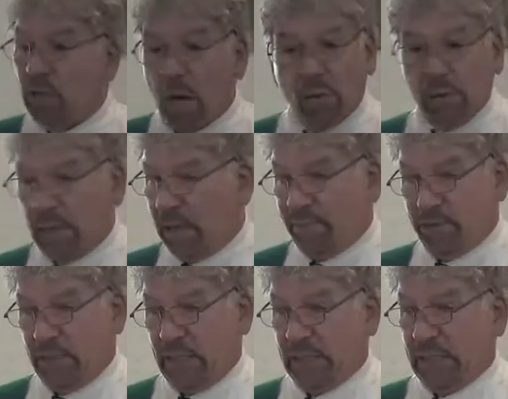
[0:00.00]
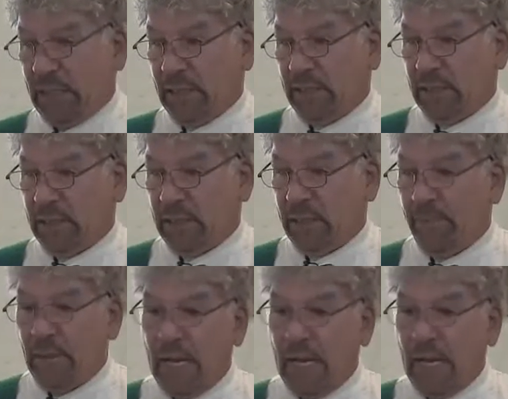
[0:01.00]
don't love Jesus.